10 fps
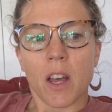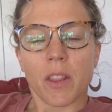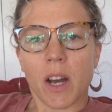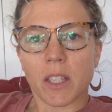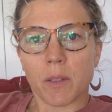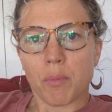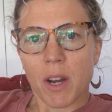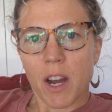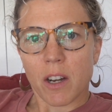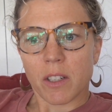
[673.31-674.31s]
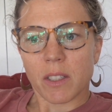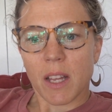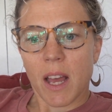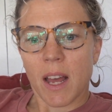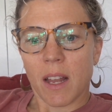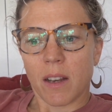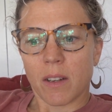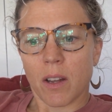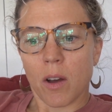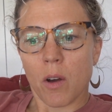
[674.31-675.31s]
thoughts and prayers
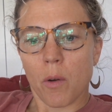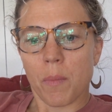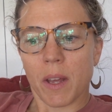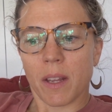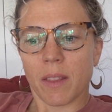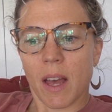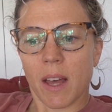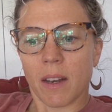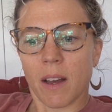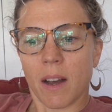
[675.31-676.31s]
and hoping that,